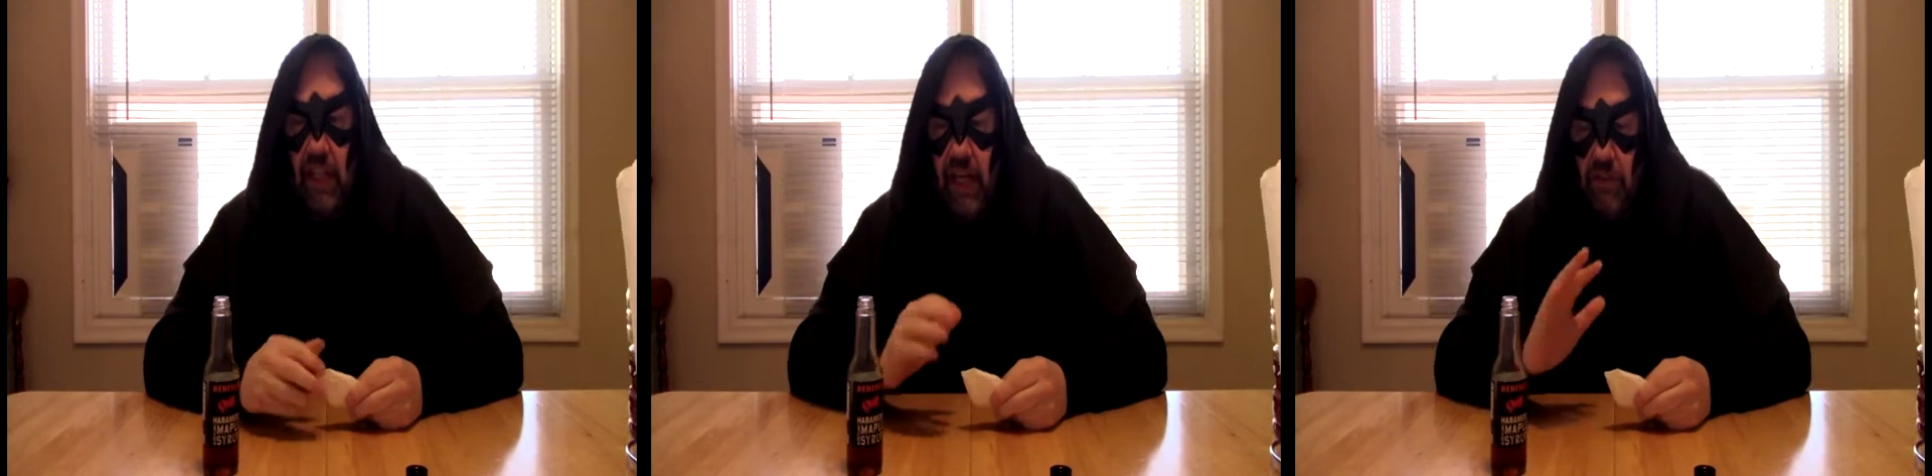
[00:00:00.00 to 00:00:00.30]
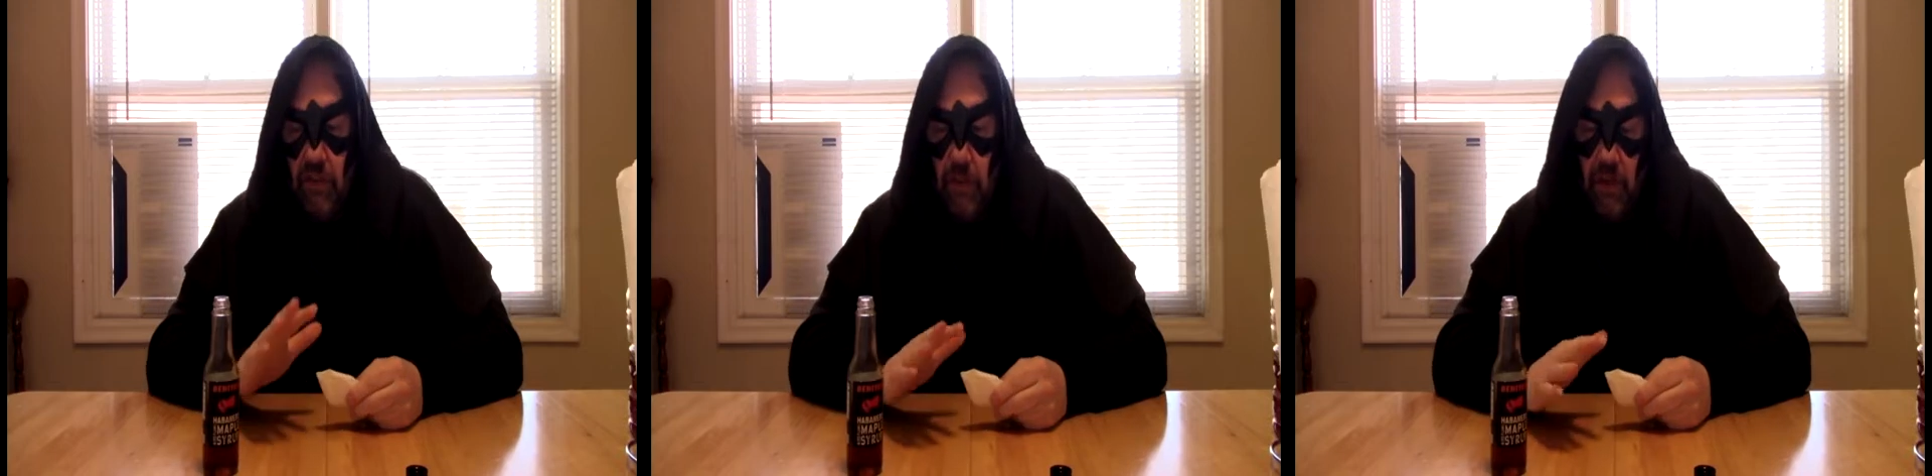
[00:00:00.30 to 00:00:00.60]
that
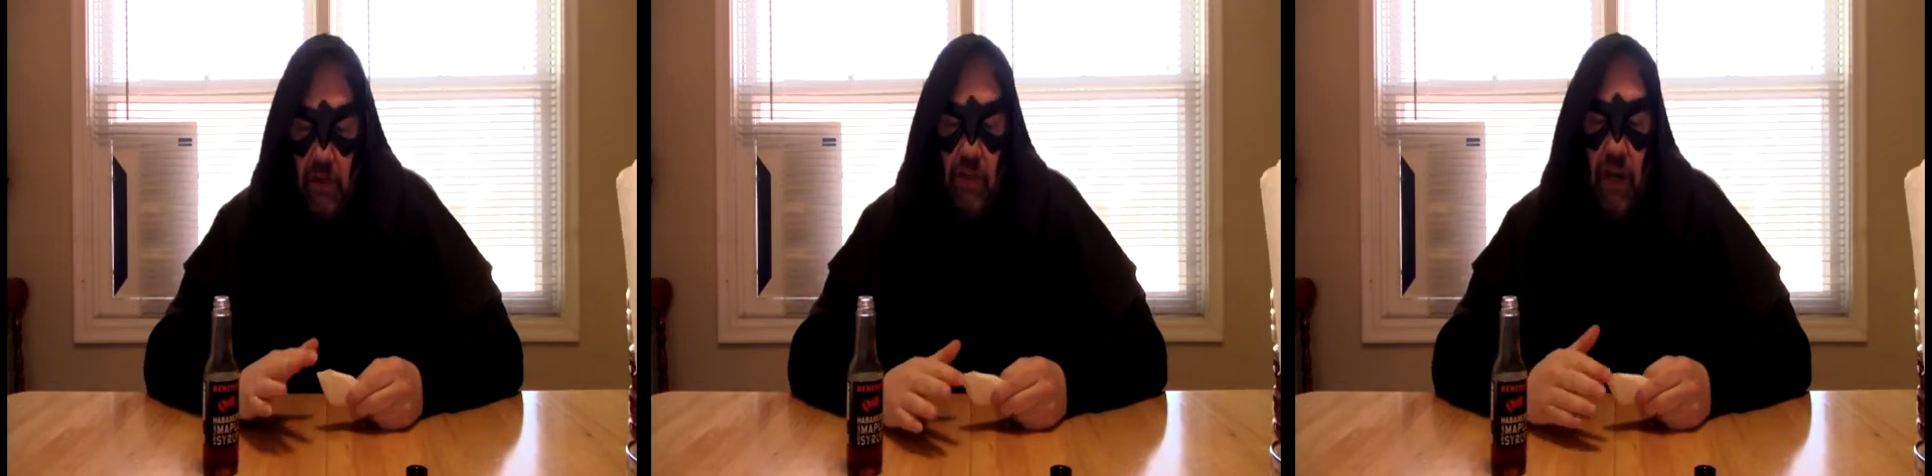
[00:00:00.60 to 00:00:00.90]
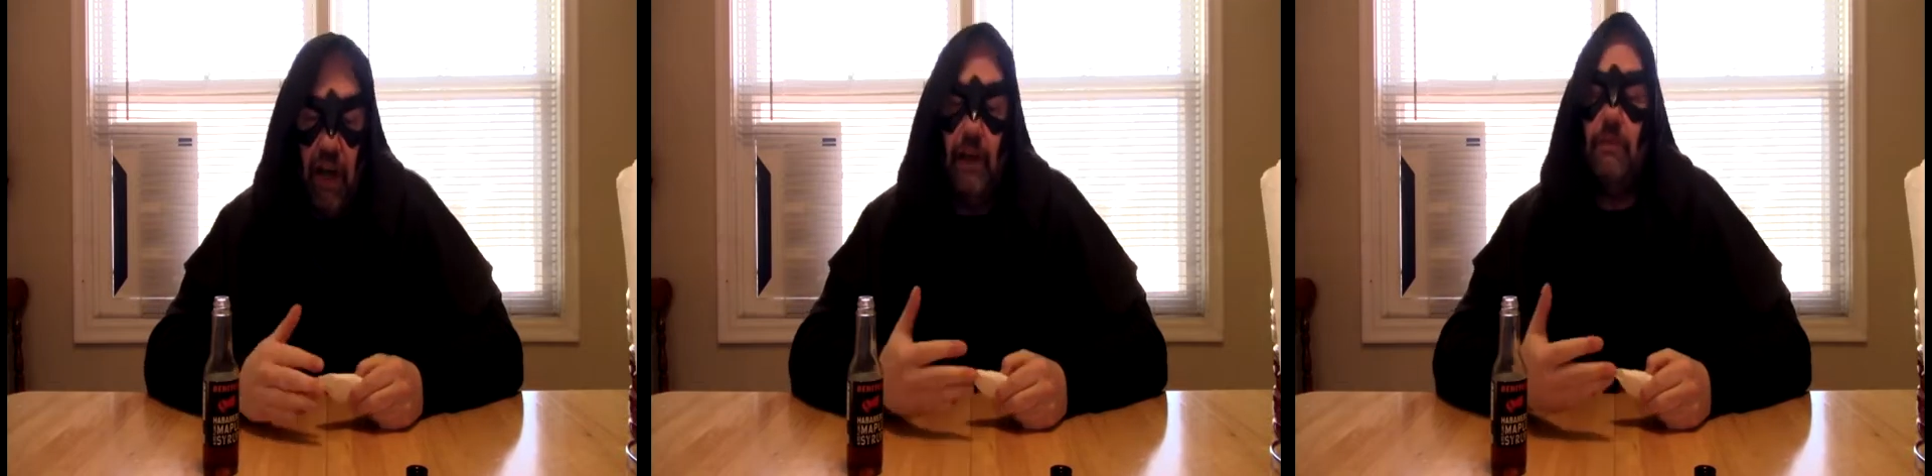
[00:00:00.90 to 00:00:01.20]
numerous
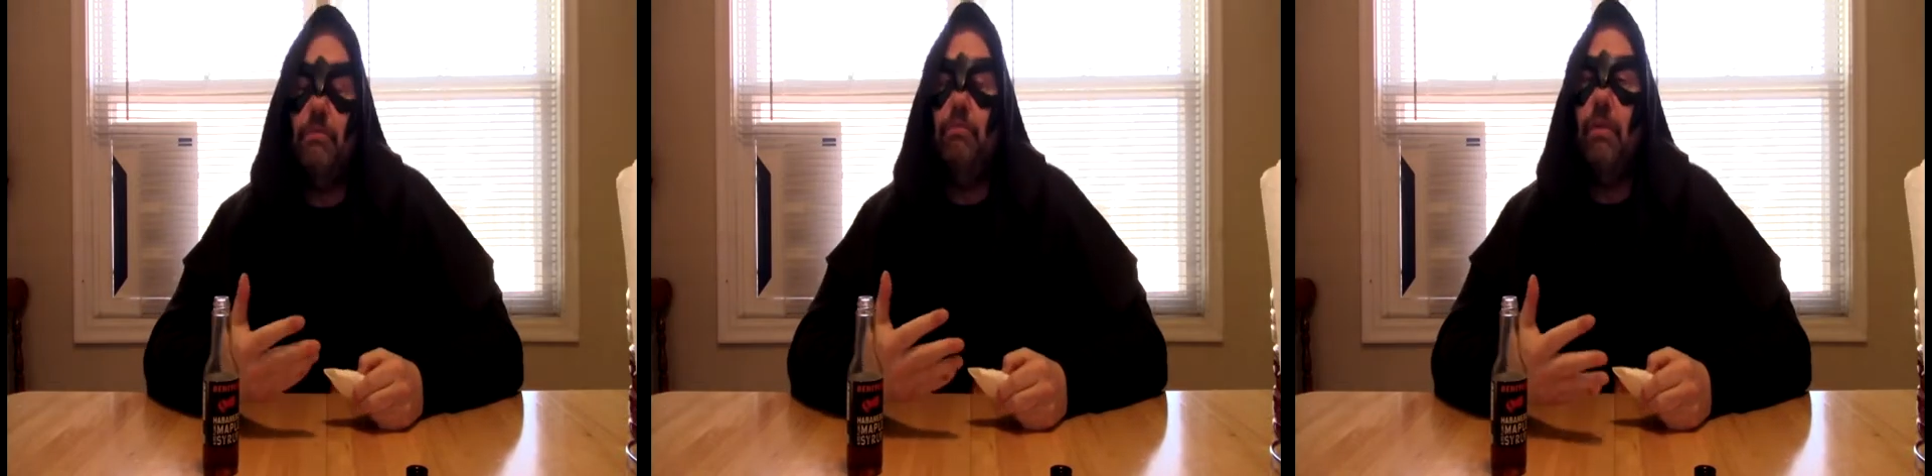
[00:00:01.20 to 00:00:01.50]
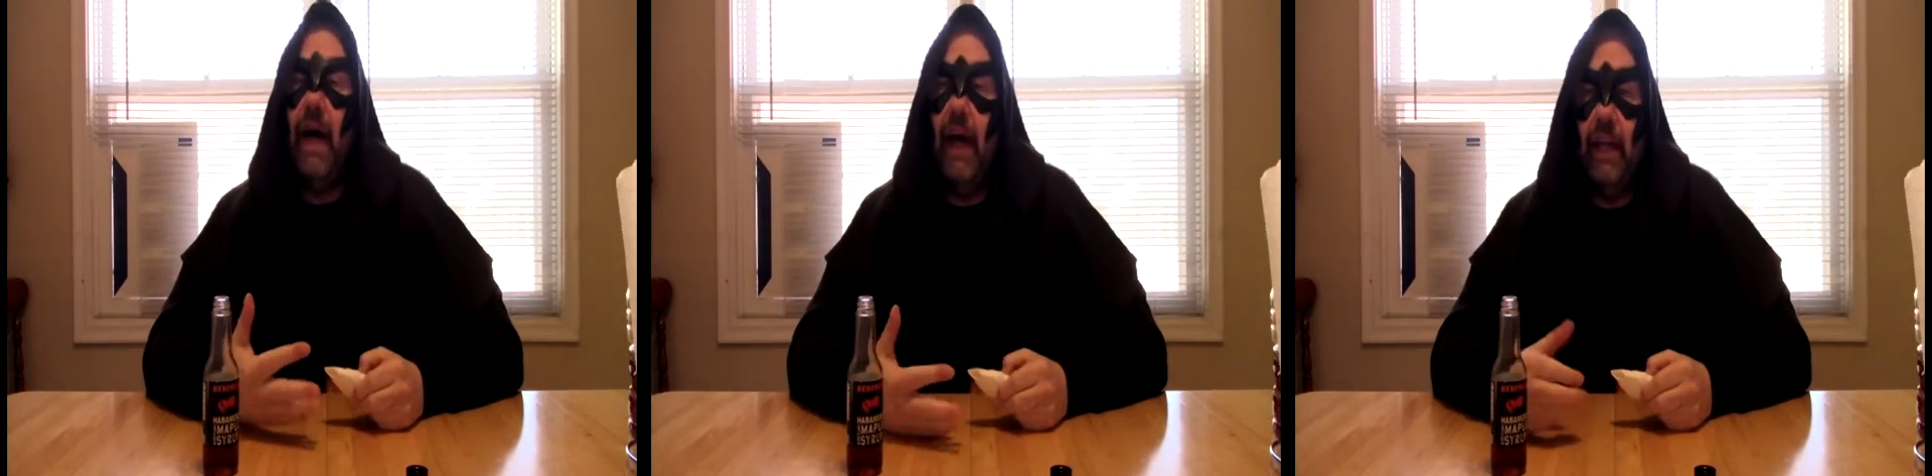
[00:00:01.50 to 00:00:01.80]
times
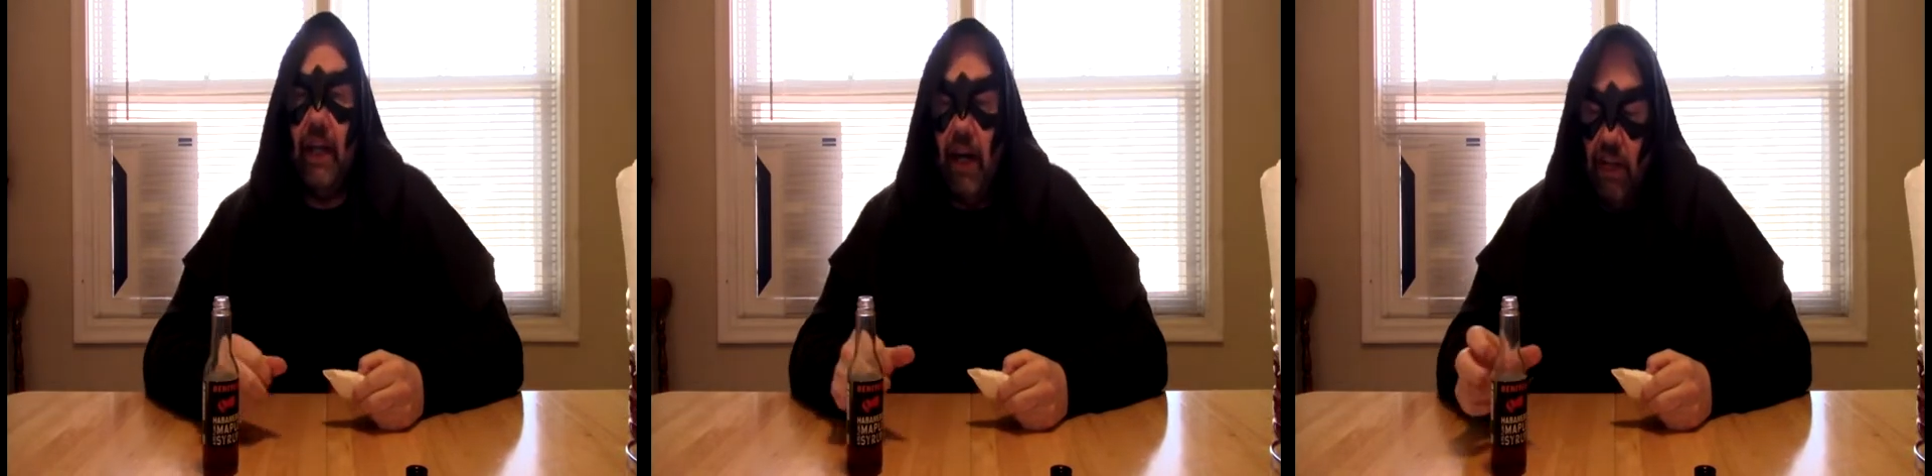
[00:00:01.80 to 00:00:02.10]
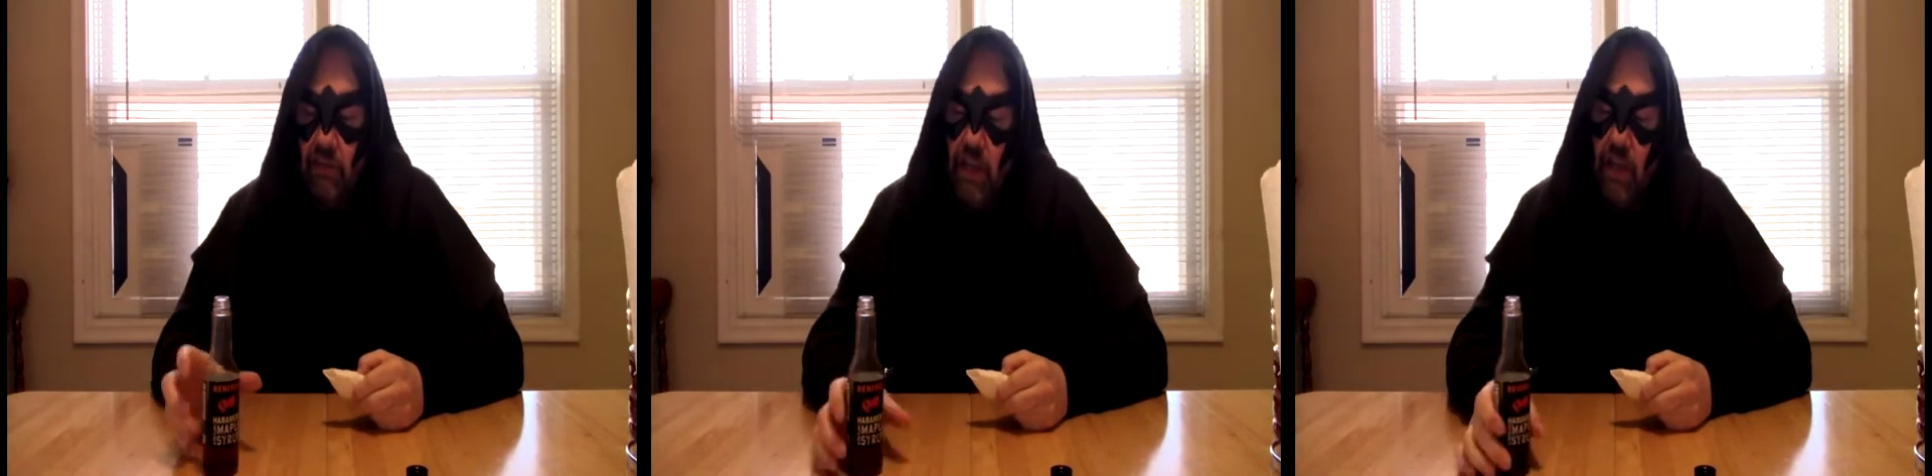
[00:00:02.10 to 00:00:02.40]
by adding
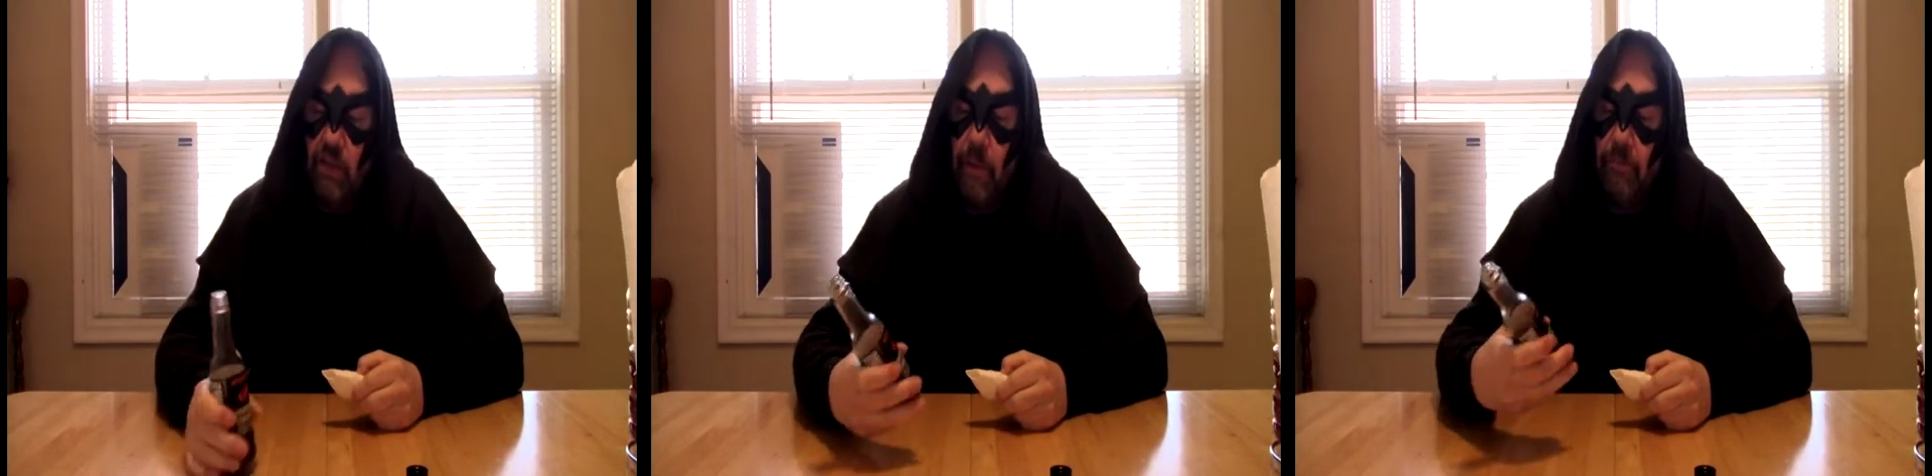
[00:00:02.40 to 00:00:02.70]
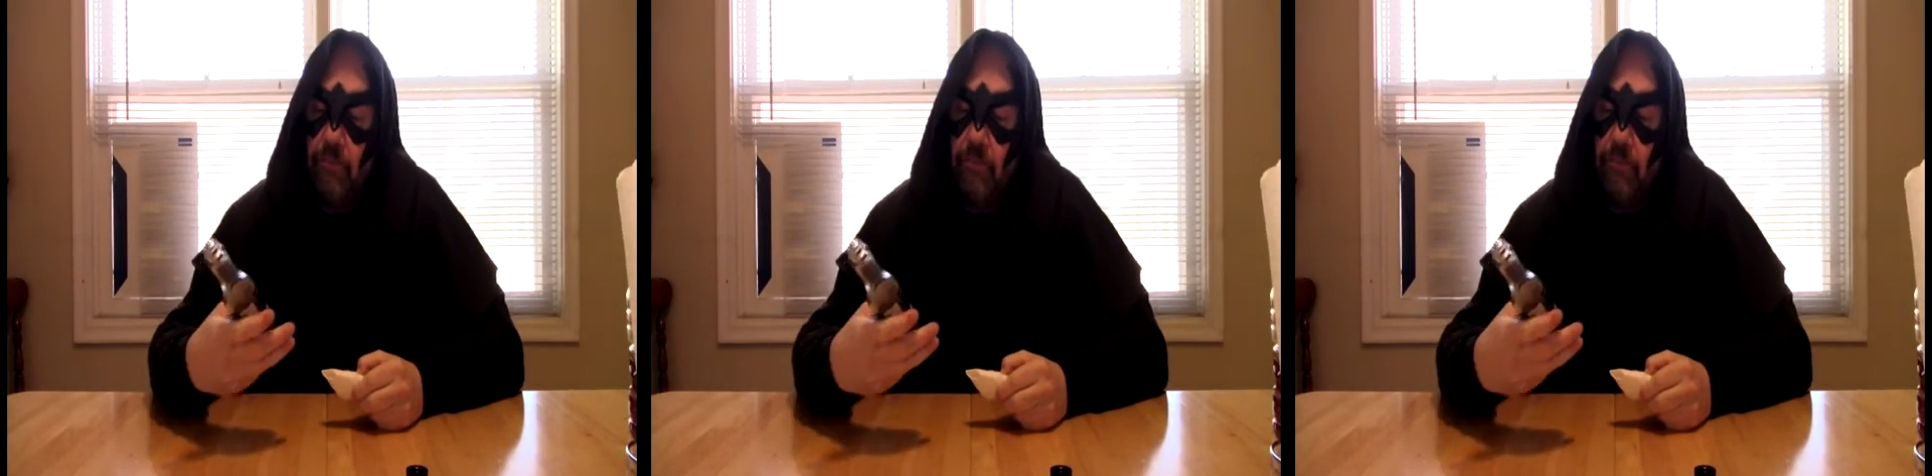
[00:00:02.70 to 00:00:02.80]
hot sauce.